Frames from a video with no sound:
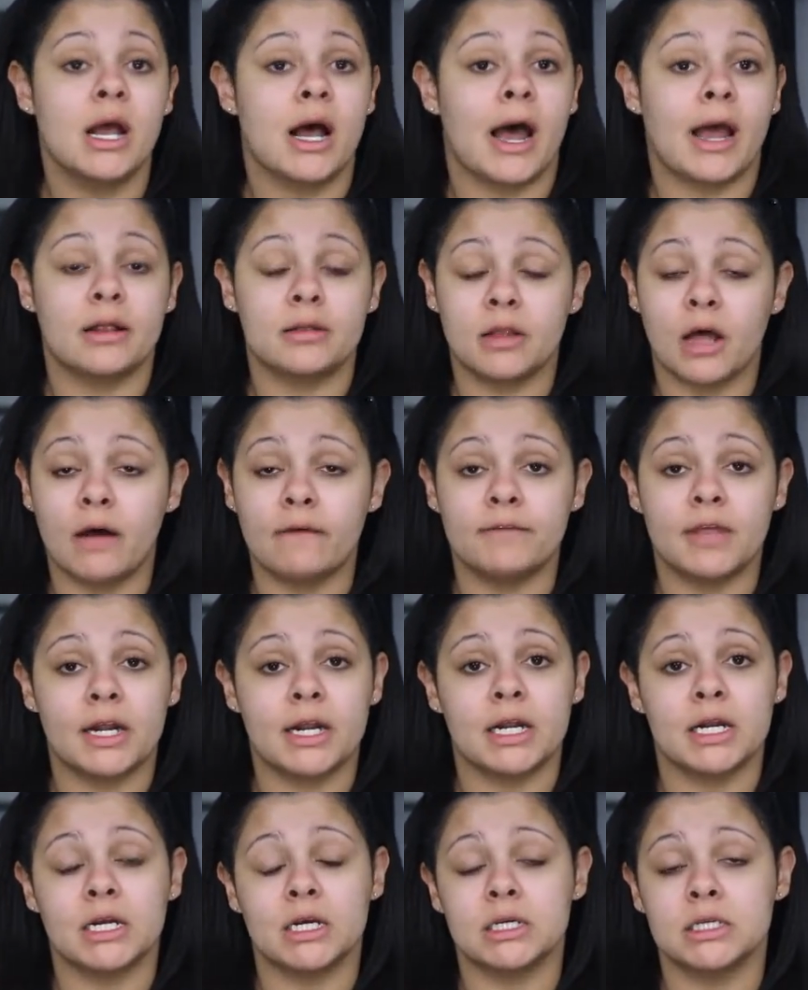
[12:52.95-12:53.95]
I love that
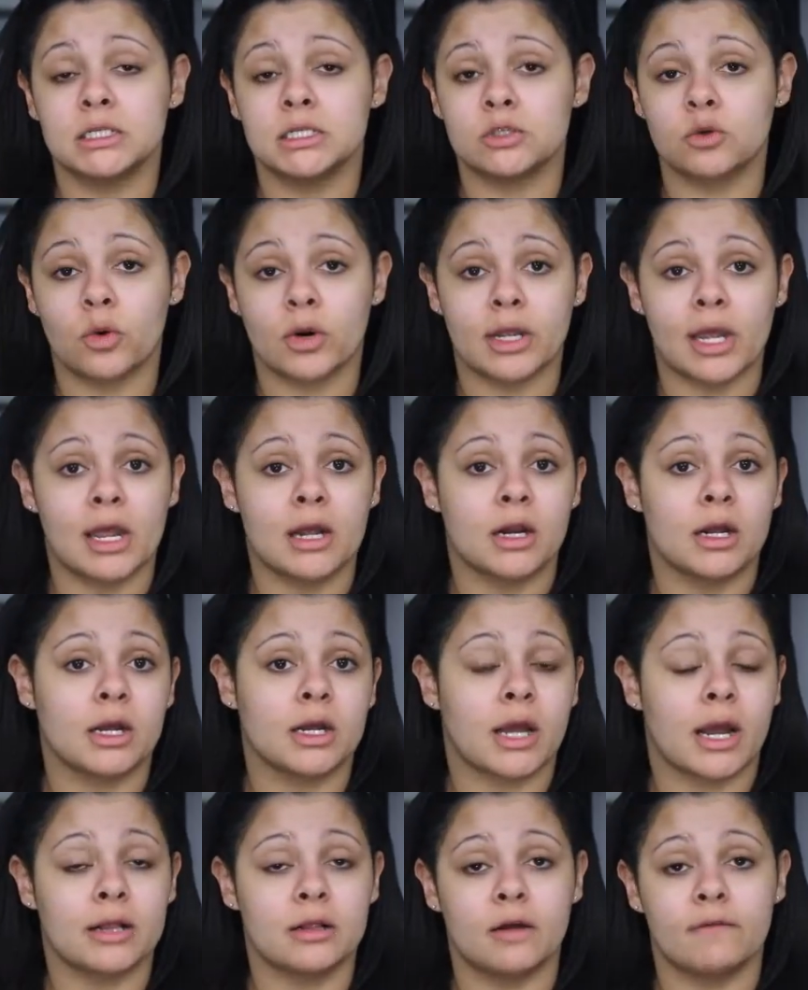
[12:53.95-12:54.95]
it is
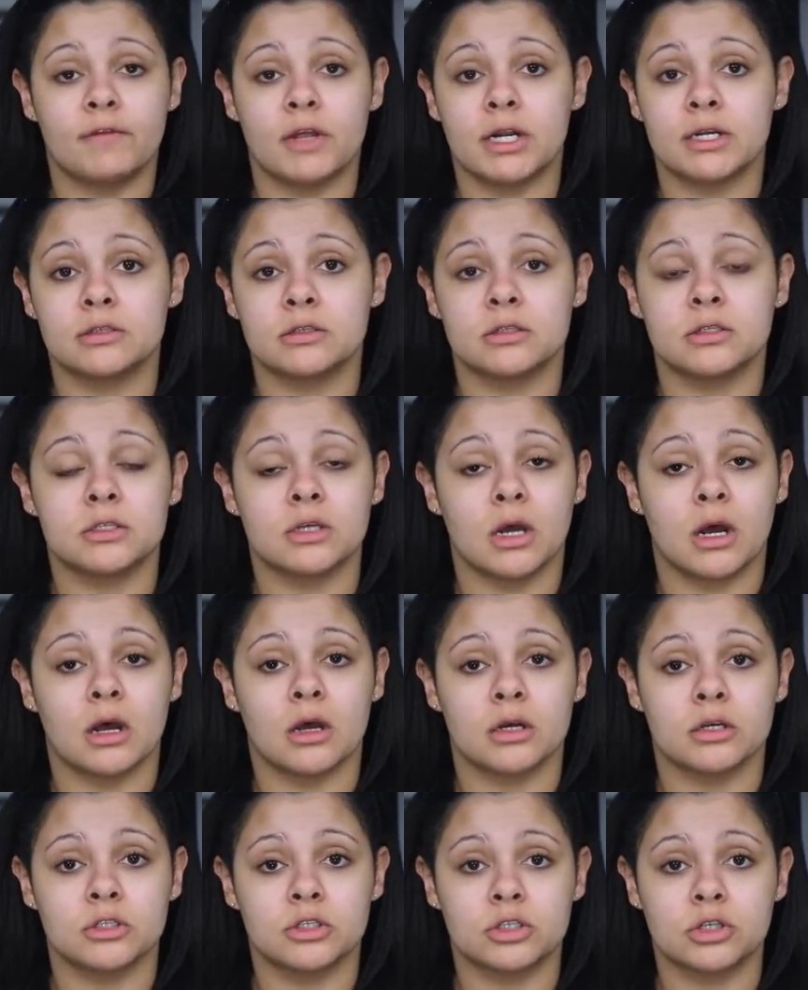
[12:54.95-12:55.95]
organic. I love that it's
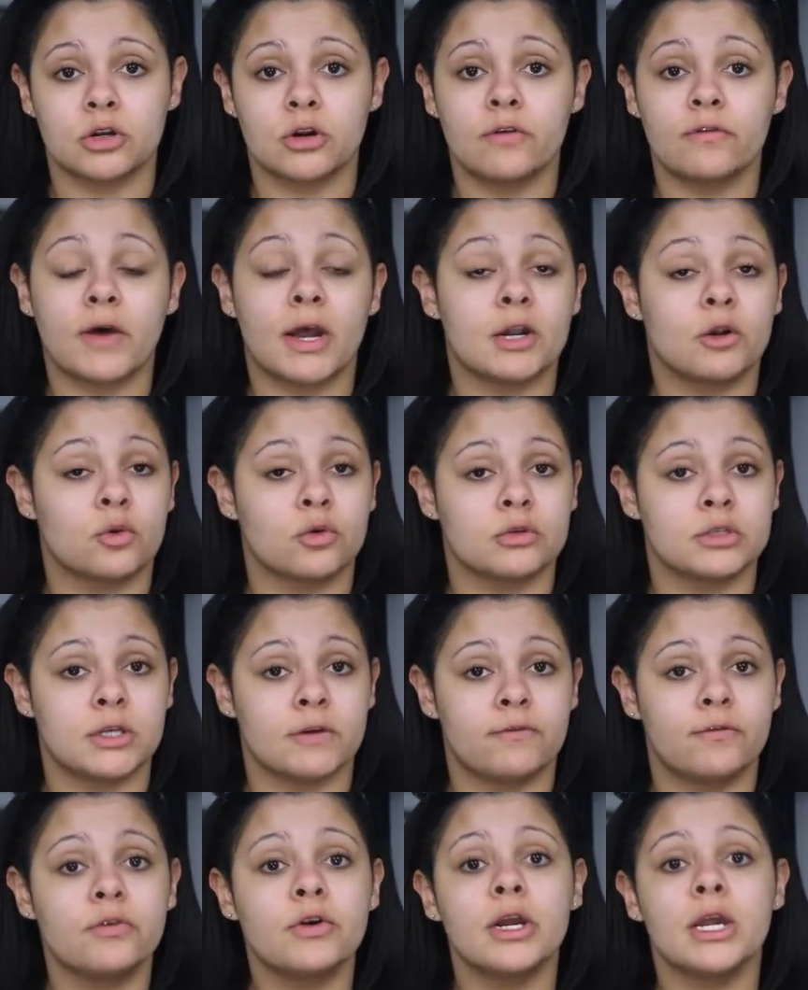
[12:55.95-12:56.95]
uh, certified cruelty
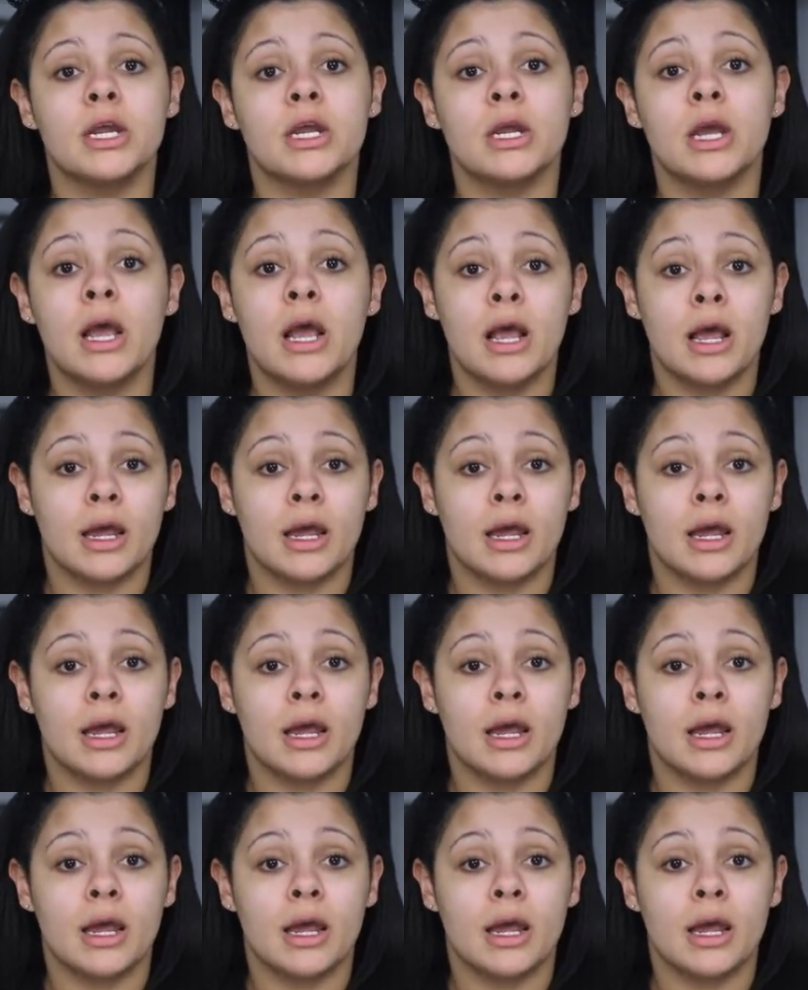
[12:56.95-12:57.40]
free.